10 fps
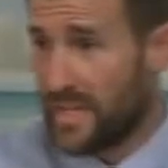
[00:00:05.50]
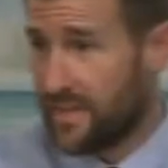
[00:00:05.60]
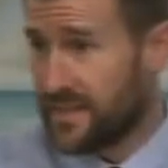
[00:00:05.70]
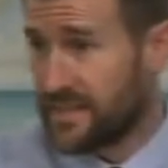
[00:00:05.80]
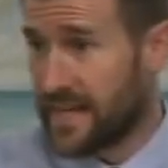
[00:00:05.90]

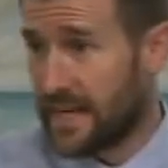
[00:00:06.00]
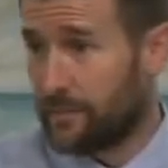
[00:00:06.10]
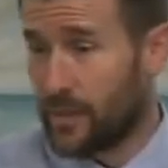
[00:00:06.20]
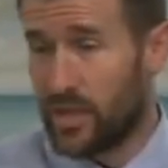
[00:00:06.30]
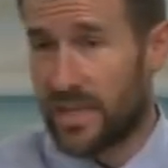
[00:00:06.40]
in this
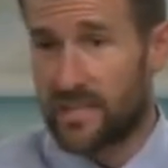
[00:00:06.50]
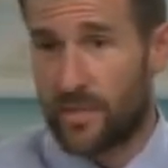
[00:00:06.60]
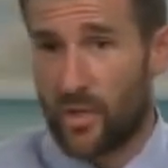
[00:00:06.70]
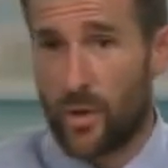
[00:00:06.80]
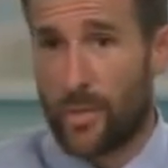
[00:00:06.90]
entire book, has
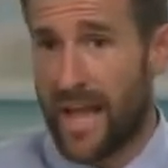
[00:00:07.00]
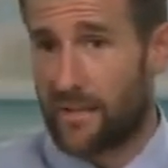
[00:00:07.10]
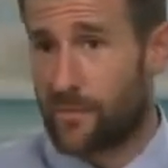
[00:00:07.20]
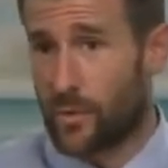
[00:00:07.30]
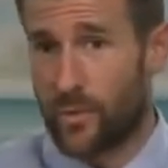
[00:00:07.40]
been going
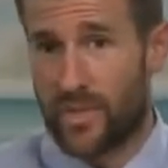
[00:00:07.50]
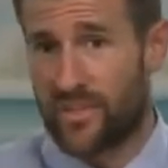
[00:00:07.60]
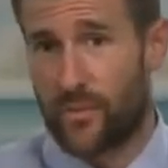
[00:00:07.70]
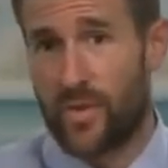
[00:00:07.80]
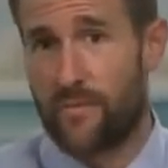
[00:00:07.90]
back and forth with
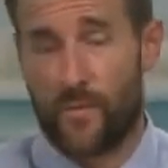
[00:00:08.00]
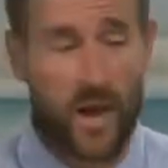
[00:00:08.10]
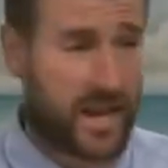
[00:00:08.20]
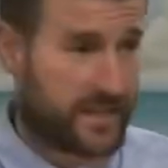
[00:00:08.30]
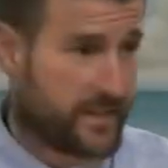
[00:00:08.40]
his three
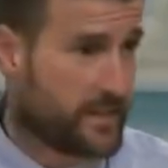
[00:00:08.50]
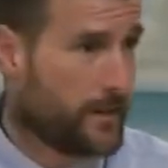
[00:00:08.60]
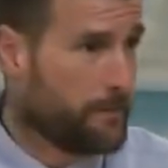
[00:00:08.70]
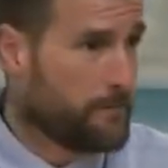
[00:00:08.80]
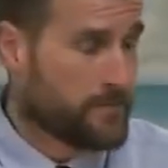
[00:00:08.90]
friends.